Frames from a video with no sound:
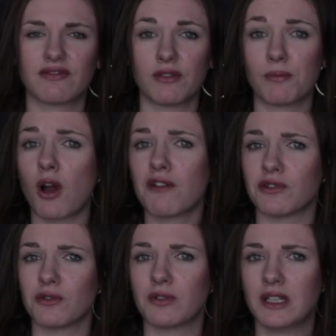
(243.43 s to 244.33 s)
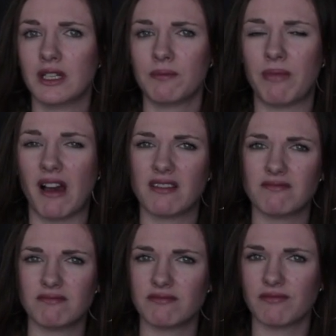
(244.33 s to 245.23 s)
for Marvel, but
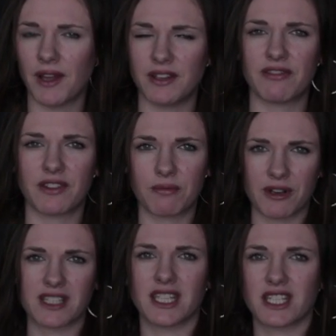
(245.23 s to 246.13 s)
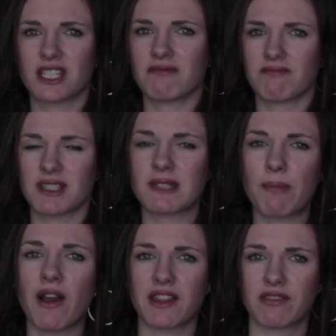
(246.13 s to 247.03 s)
only for the British
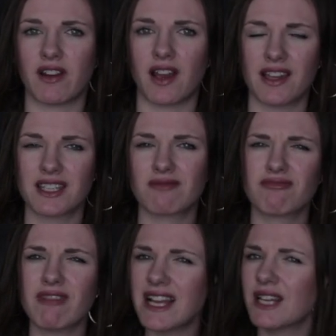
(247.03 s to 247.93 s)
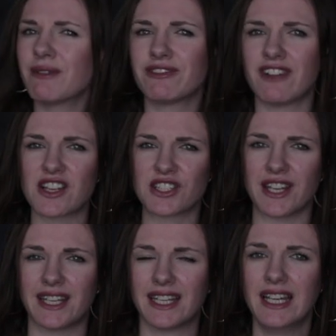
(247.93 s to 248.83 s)
spy thriller. It's really
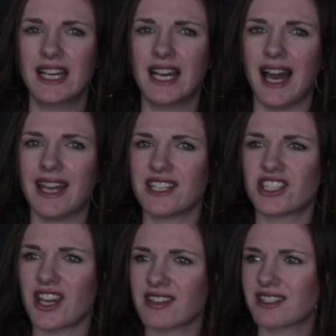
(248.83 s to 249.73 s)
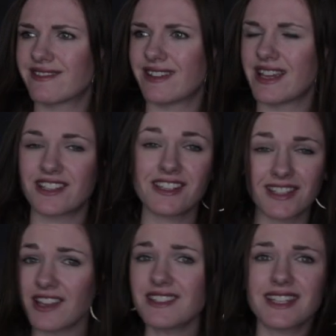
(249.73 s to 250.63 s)
refreshing and it just it
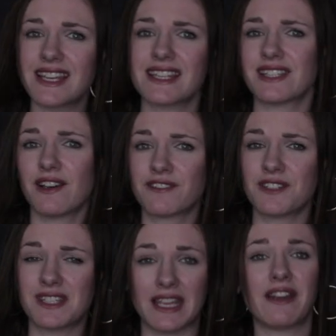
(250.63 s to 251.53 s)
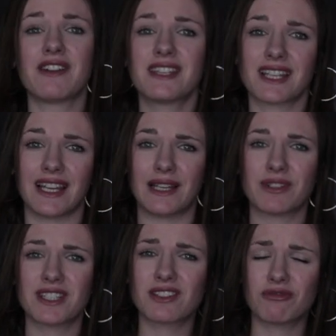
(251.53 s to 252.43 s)
just doesn't take itself too seriously,
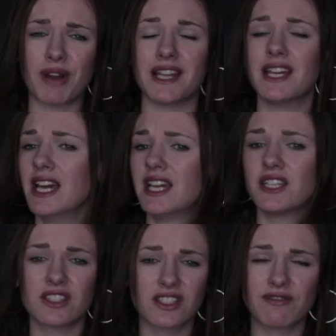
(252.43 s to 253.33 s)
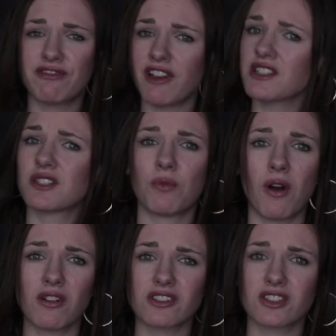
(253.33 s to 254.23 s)
which is great. It's just fun to
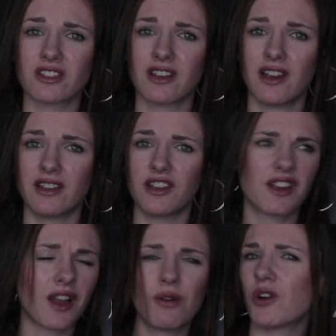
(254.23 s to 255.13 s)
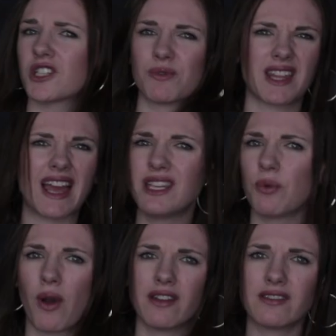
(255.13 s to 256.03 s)
watch. You can go and watch it with
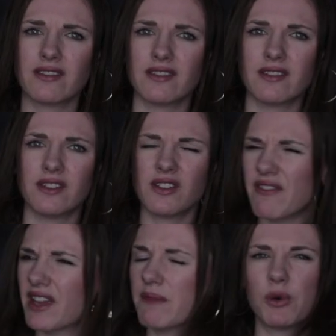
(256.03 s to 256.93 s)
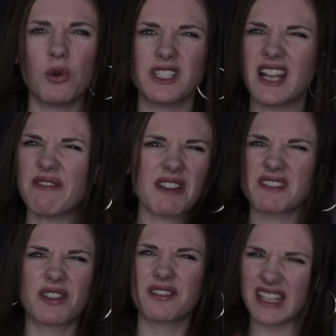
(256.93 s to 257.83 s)
anyone. You'll never get bored. You never have
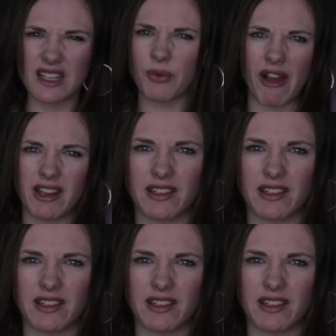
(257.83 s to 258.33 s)
to think about